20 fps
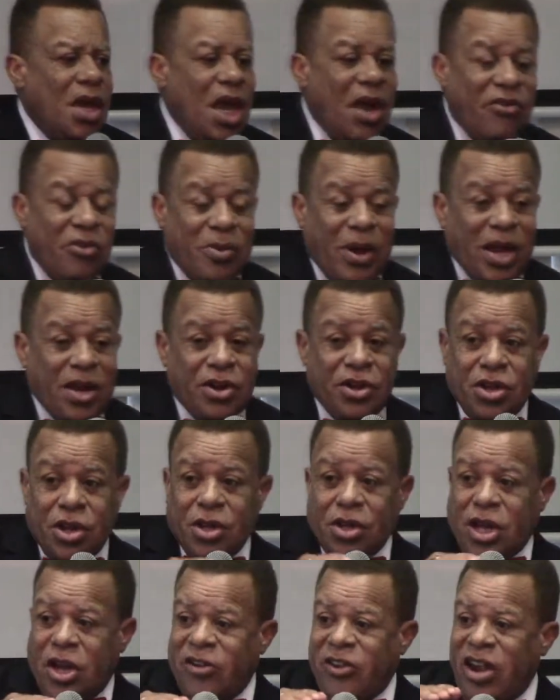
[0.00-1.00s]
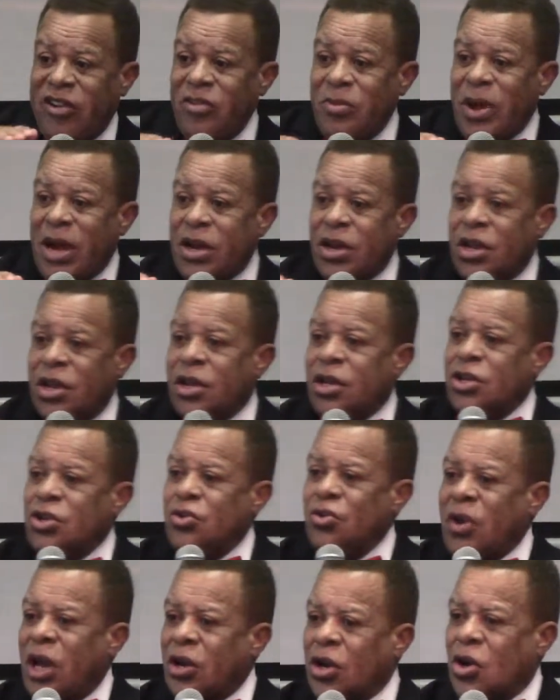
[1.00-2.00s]
Everybody, everybody,
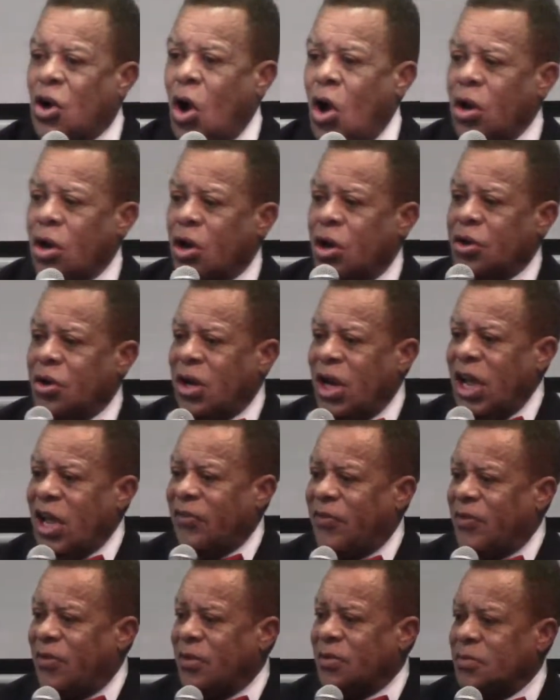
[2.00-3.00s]
you got a calling on your life.